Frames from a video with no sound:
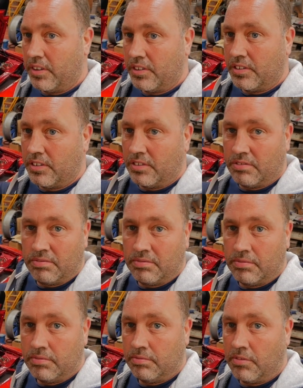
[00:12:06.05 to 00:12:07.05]
This is
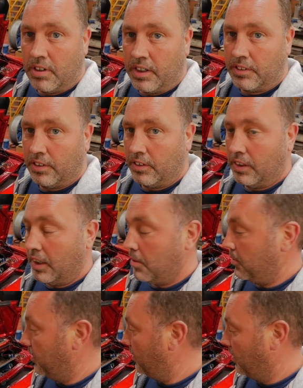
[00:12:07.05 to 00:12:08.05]
right on the
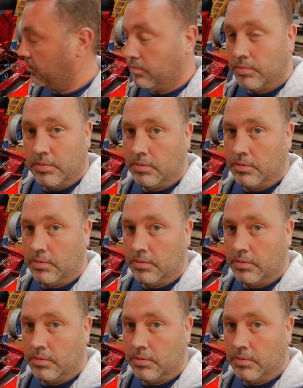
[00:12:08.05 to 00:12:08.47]
limit, and I'm